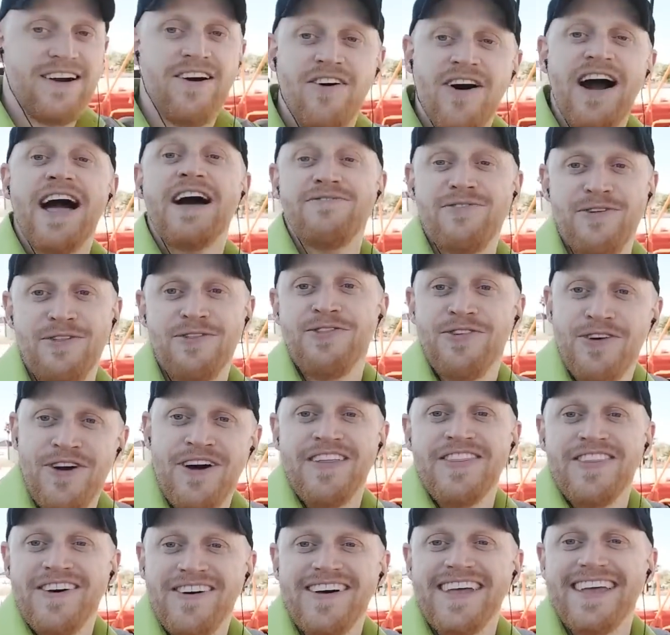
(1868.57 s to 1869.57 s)
11th
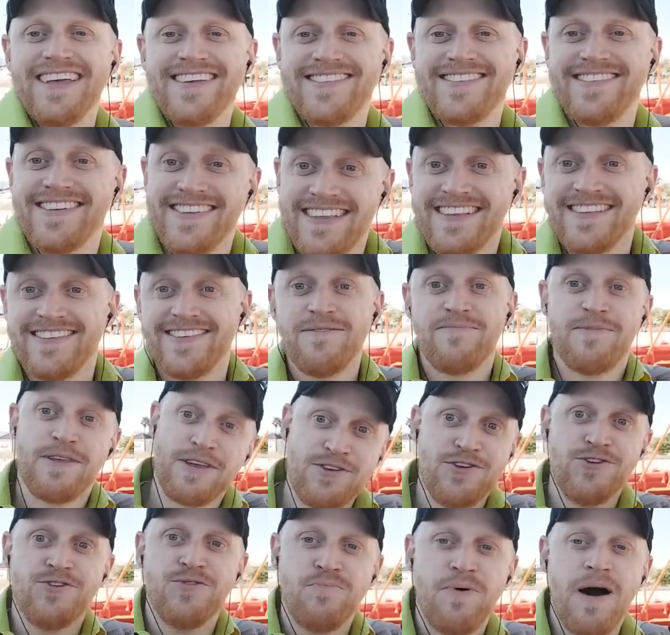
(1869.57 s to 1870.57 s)
on the list and then
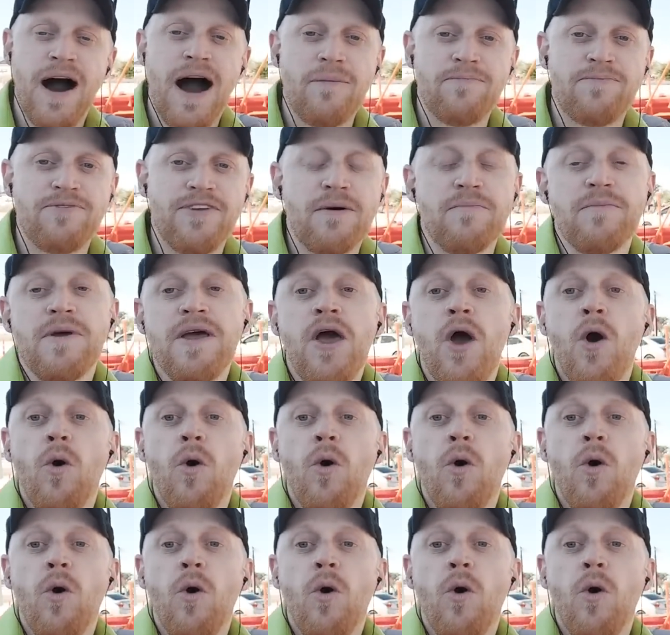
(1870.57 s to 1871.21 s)
something new pops up